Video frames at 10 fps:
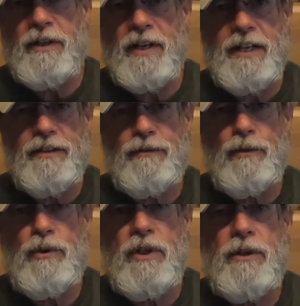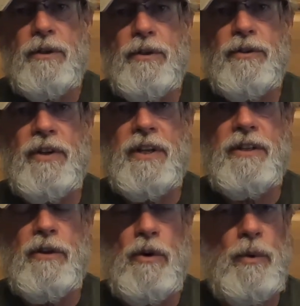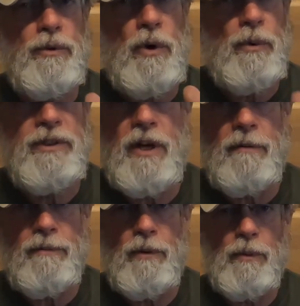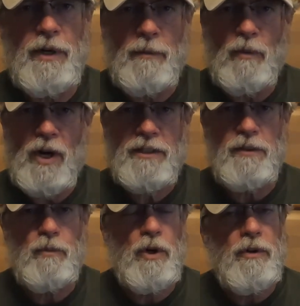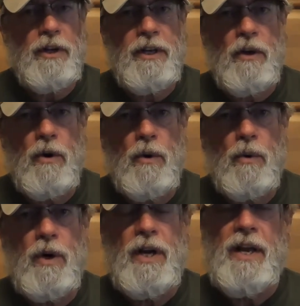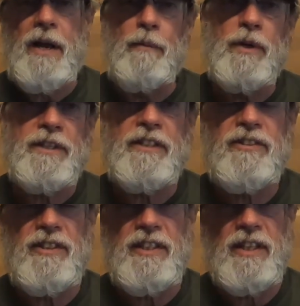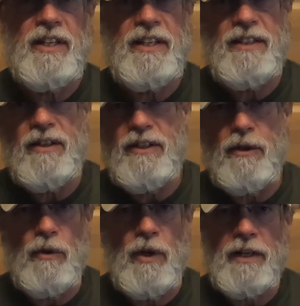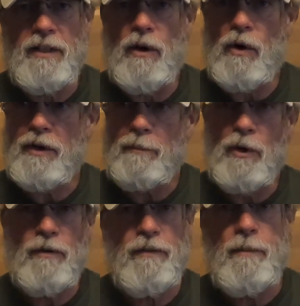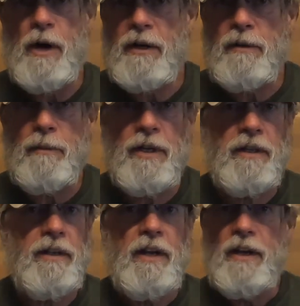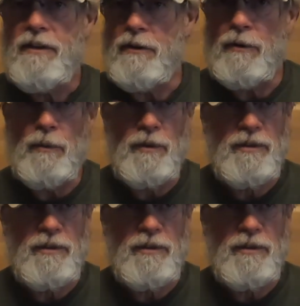last few years, and you know, it was always helpful when I'm watching where they go and what they've seen. I think, you know, like the Audie Murphy Monument, you know, when